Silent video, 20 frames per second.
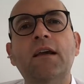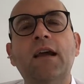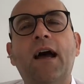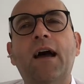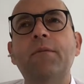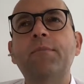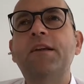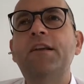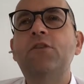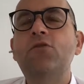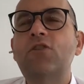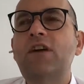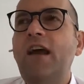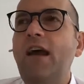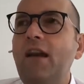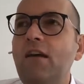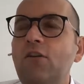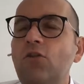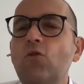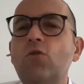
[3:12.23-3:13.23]
I mean, you
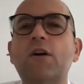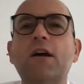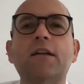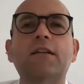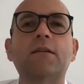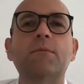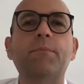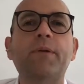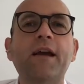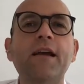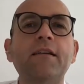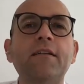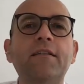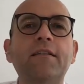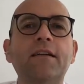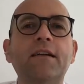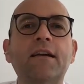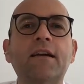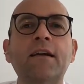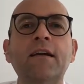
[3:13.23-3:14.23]
can look at the
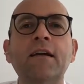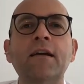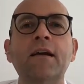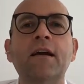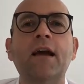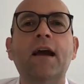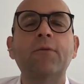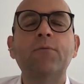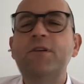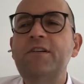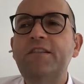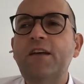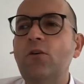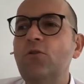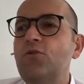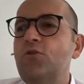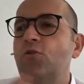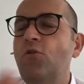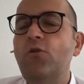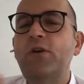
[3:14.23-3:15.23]
painting
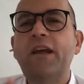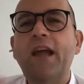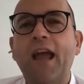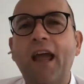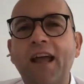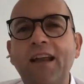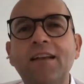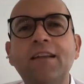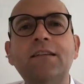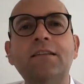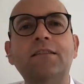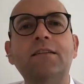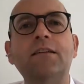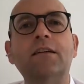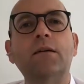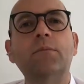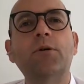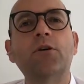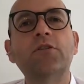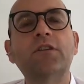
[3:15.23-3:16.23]
without knowing
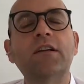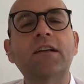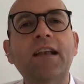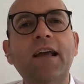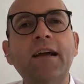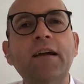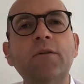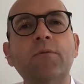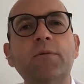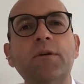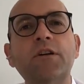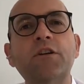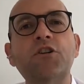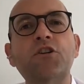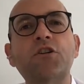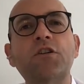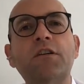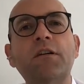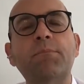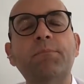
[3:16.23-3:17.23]
anything about the
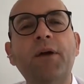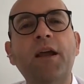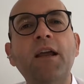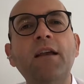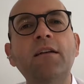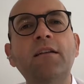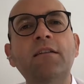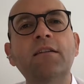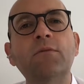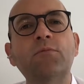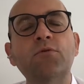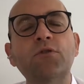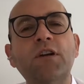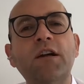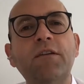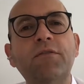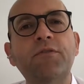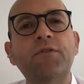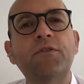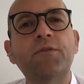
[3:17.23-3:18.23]
language the painter would
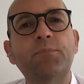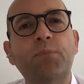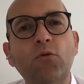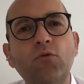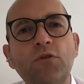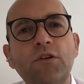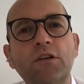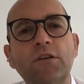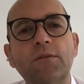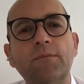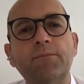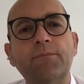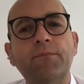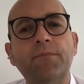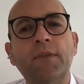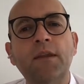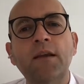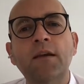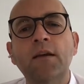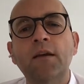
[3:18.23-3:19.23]
have spoken.
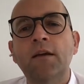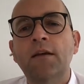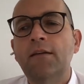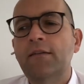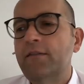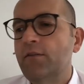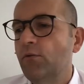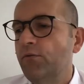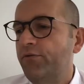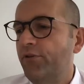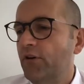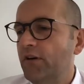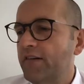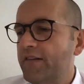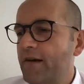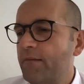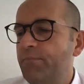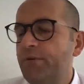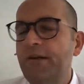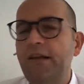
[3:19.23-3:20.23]
So, for
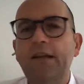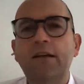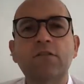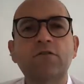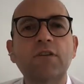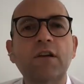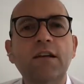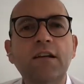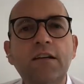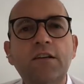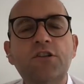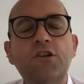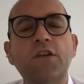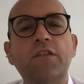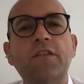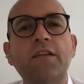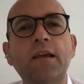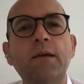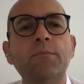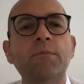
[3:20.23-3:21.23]
example, in
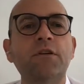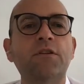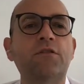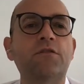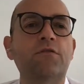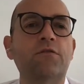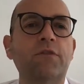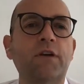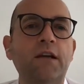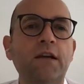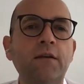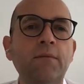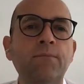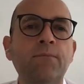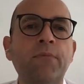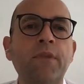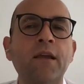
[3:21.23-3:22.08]
religious imagery,